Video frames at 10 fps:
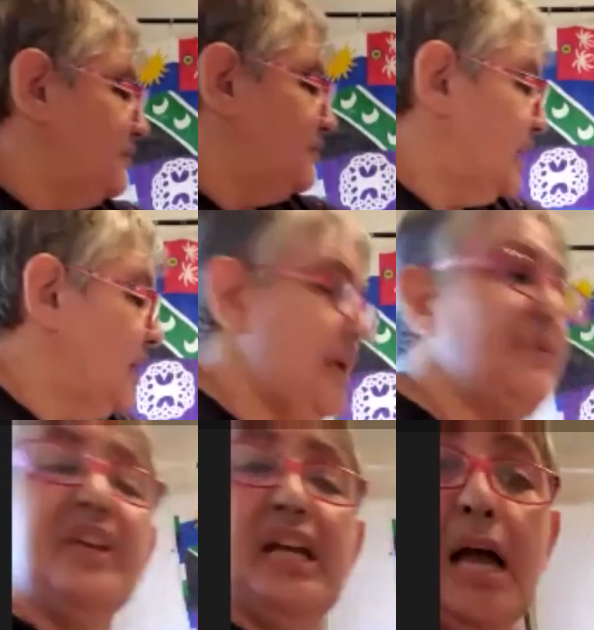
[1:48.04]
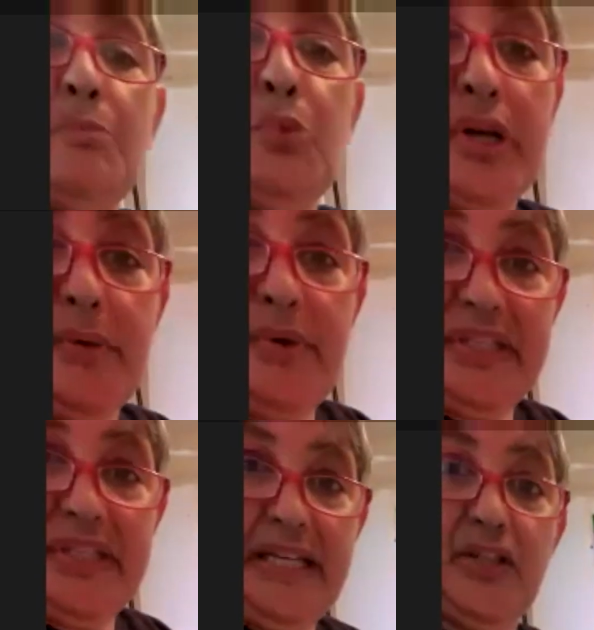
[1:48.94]
Everything I'm working with
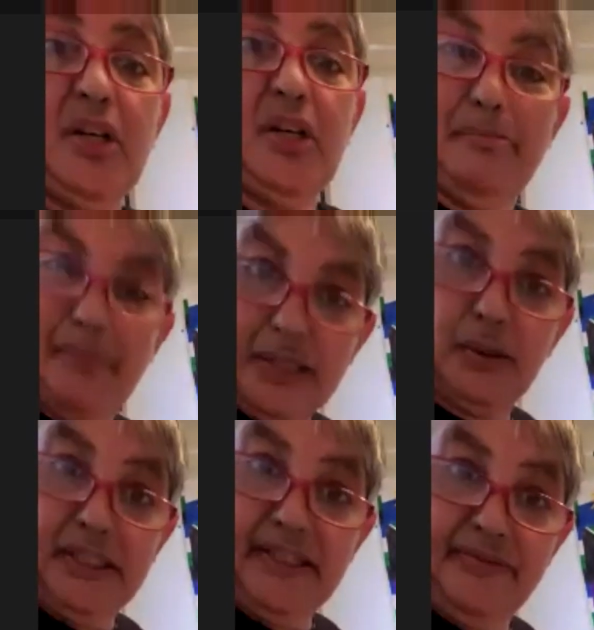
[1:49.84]
today is going to be metal leaf.